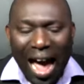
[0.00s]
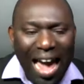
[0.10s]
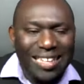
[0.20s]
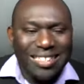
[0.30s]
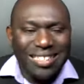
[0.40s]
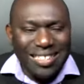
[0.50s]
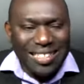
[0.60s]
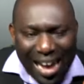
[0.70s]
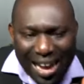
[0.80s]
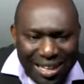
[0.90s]
I
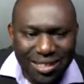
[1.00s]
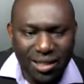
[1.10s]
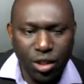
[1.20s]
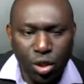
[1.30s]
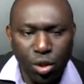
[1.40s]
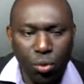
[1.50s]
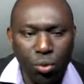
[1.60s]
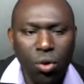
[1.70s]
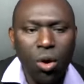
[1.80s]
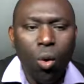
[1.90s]
decked
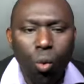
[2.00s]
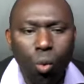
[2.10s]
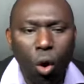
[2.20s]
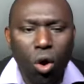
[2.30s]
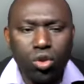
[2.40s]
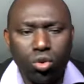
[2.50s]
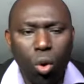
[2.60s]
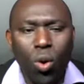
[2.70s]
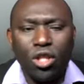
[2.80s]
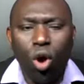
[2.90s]
you also
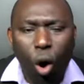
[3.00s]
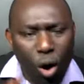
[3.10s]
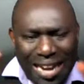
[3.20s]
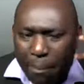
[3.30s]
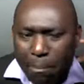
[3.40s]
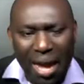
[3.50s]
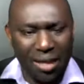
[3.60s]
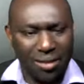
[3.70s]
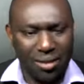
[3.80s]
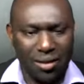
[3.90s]
with
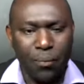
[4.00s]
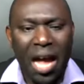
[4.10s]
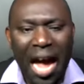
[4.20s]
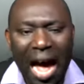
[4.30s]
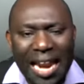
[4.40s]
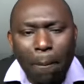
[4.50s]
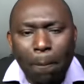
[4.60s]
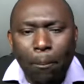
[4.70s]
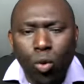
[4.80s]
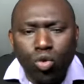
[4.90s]
ornaments, and I
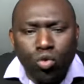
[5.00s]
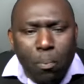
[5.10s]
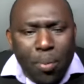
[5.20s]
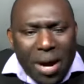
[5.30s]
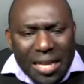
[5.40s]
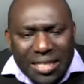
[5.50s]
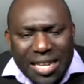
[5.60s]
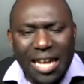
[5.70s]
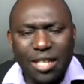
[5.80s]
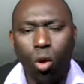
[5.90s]
put
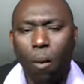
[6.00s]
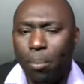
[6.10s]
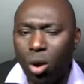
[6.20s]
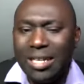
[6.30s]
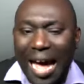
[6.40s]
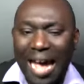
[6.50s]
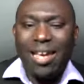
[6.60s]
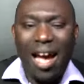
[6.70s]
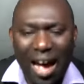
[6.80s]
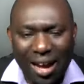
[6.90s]
bracelet upon thy
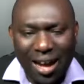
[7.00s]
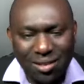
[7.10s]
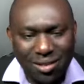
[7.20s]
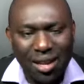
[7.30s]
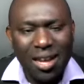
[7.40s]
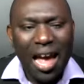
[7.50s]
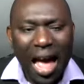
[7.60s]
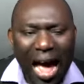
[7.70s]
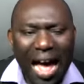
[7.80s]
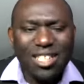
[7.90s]
hands
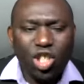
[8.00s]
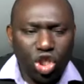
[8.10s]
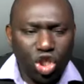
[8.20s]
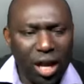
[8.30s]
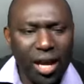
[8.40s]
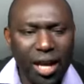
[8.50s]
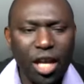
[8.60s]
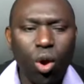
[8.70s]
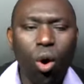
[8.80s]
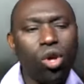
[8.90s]
and
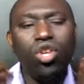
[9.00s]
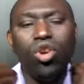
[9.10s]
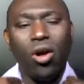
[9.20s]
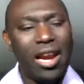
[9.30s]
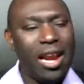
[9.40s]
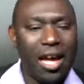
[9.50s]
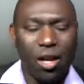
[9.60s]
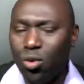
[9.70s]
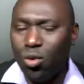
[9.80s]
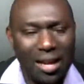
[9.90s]
chain on your neck.
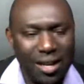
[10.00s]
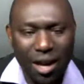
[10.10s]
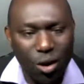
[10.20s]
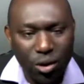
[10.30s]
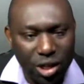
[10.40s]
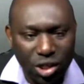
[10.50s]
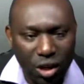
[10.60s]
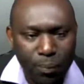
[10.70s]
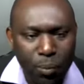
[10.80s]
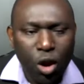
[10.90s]
Look at decoration.
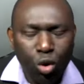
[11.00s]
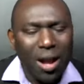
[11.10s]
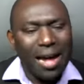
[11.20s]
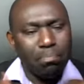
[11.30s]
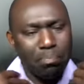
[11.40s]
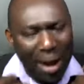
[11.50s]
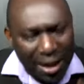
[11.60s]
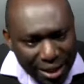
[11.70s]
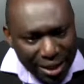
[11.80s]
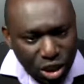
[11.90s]
Look at
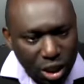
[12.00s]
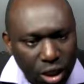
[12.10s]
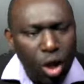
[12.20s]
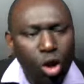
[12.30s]
packaging.